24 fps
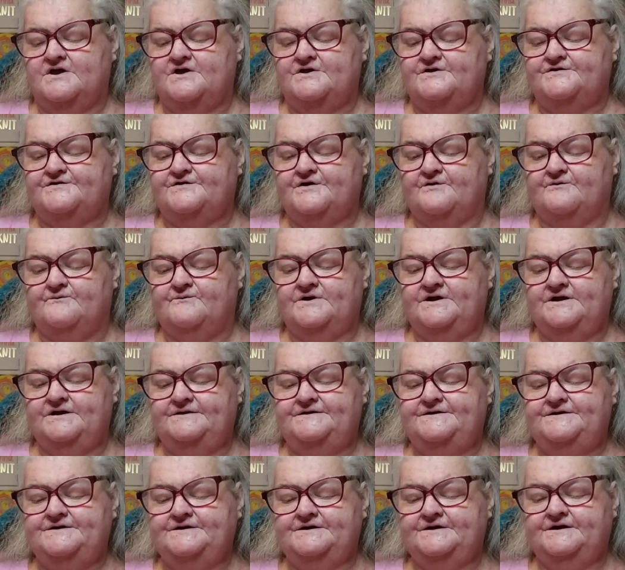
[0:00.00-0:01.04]
So we
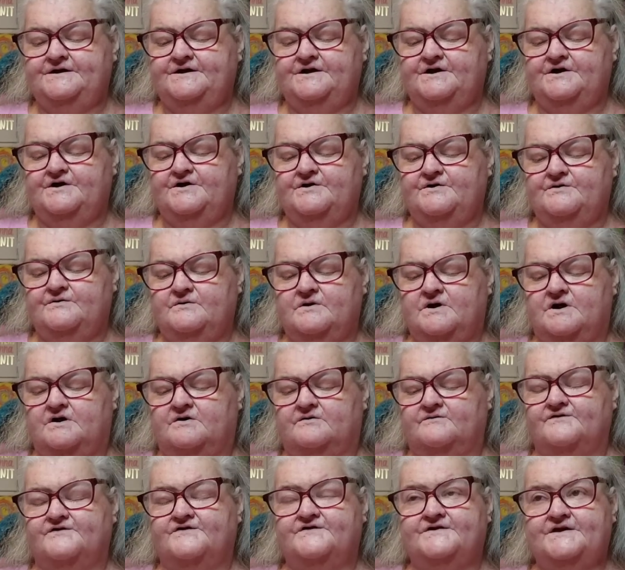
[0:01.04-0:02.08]
did go
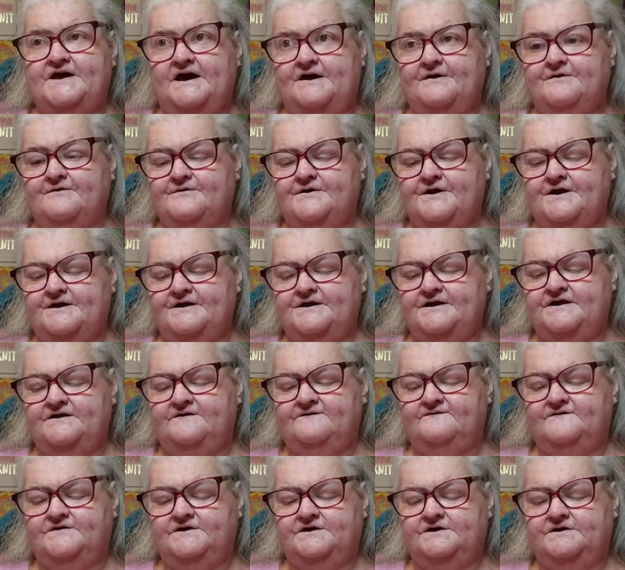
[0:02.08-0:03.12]
on Saturday
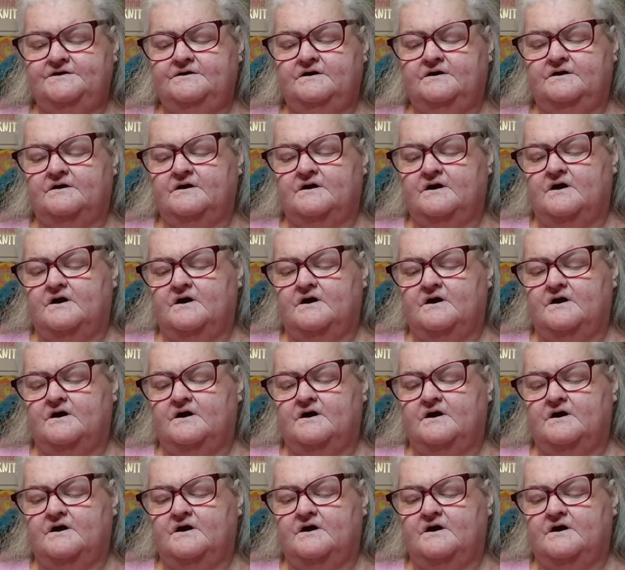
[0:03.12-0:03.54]
evening.